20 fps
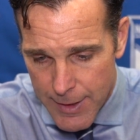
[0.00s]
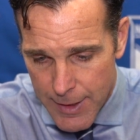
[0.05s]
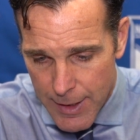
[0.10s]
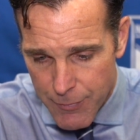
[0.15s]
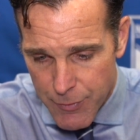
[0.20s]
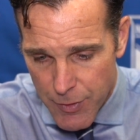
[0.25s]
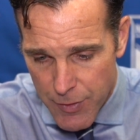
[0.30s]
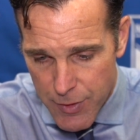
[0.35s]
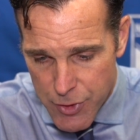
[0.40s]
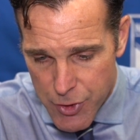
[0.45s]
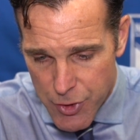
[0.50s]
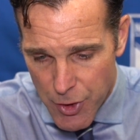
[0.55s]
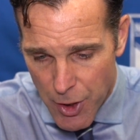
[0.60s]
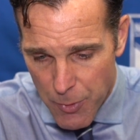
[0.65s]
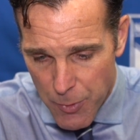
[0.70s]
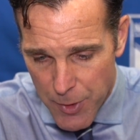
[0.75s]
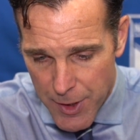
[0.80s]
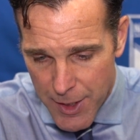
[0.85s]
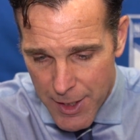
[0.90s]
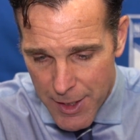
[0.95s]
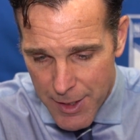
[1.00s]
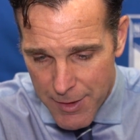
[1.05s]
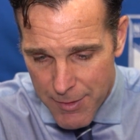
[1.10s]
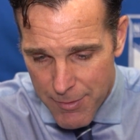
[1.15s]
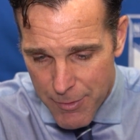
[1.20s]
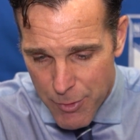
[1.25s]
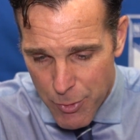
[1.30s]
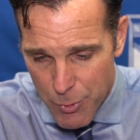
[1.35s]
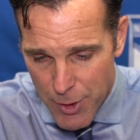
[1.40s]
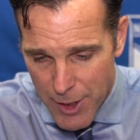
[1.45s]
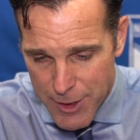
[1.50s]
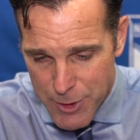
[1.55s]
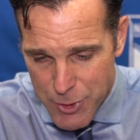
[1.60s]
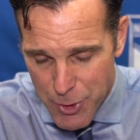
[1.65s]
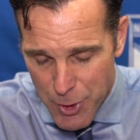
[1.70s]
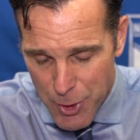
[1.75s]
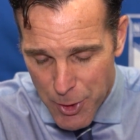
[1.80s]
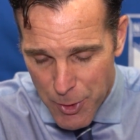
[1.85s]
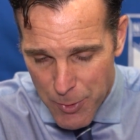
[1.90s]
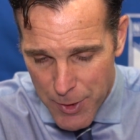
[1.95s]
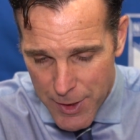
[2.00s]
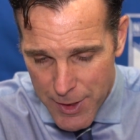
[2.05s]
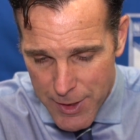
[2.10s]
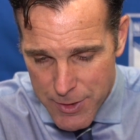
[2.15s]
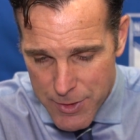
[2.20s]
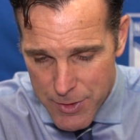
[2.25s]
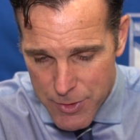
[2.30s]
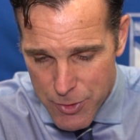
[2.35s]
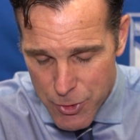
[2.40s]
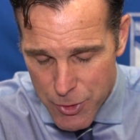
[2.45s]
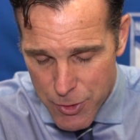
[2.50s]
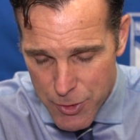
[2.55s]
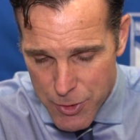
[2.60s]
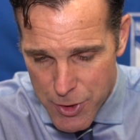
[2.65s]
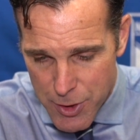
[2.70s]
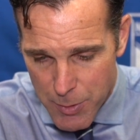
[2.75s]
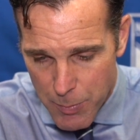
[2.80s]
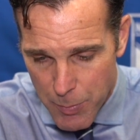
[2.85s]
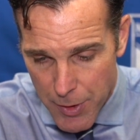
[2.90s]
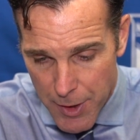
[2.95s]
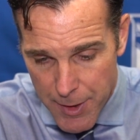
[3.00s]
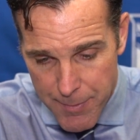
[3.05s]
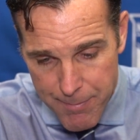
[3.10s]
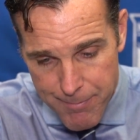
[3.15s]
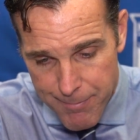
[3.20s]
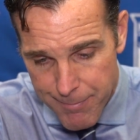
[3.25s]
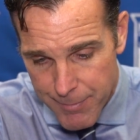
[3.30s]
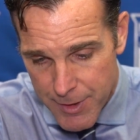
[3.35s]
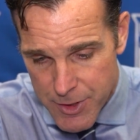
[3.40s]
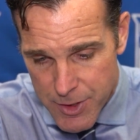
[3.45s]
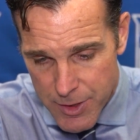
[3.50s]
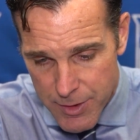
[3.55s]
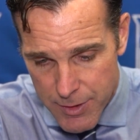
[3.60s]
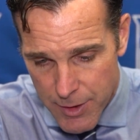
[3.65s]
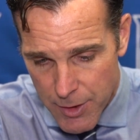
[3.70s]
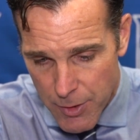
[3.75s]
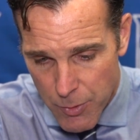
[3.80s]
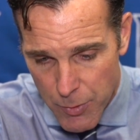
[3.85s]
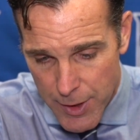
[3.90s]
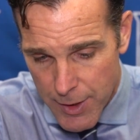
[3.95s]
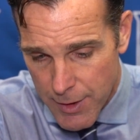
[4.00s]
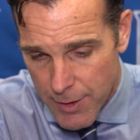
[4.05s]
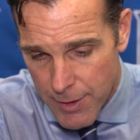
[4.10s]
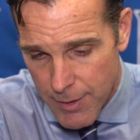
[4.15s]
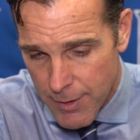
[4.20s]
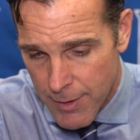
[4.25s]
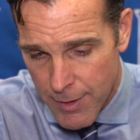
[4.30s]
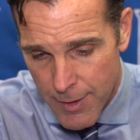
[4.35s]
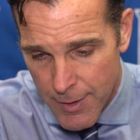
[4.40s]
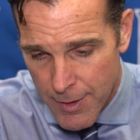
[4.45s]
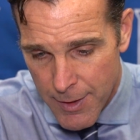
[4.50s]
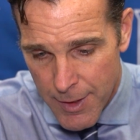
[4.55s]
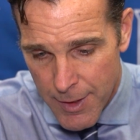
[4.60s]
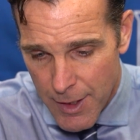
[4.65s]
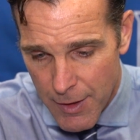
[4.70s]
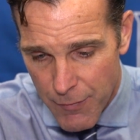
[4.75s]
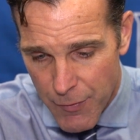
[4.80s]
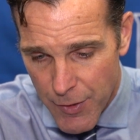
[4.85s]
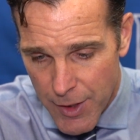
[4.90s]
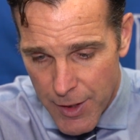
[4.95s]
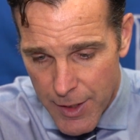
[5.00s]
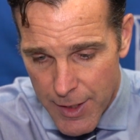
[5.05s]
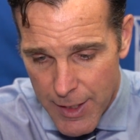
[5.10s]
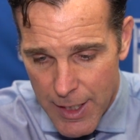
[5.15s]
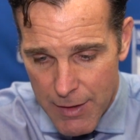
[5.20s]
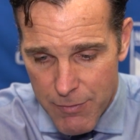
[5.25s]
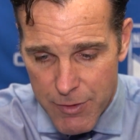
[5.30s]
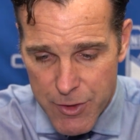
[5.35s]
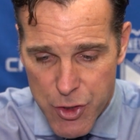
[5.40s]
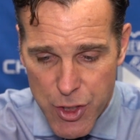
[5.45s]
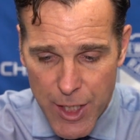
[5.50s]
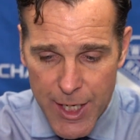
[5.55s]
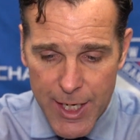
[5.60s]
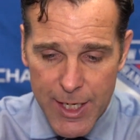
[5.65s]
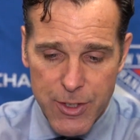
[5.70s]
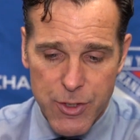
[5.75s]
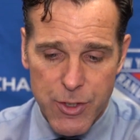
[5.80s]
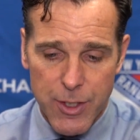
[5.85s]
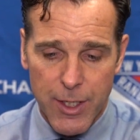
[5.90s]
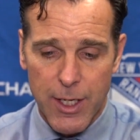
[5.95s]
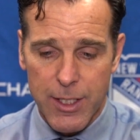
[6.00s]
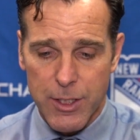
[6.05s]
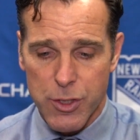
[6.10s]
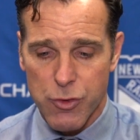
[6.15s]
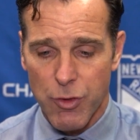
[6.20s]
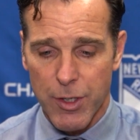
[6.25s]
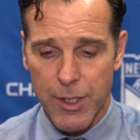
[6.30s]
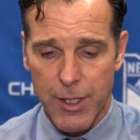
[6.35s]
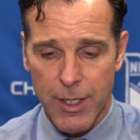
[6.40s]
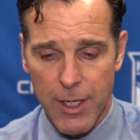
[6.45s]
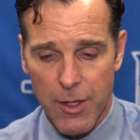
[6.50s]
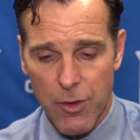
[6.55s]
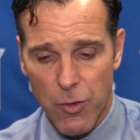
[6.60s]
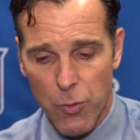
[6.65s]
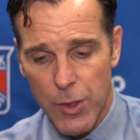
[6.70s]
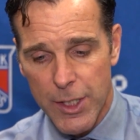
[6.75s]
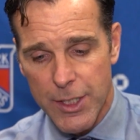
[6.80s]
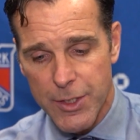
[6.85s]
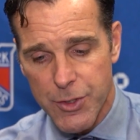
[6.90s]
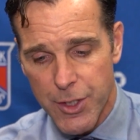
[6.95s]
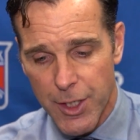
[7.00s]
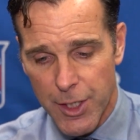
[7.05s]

after the start we had two nights ago against Jersey, but listen, you know, we if you're going to have a chance, you got to string together wins.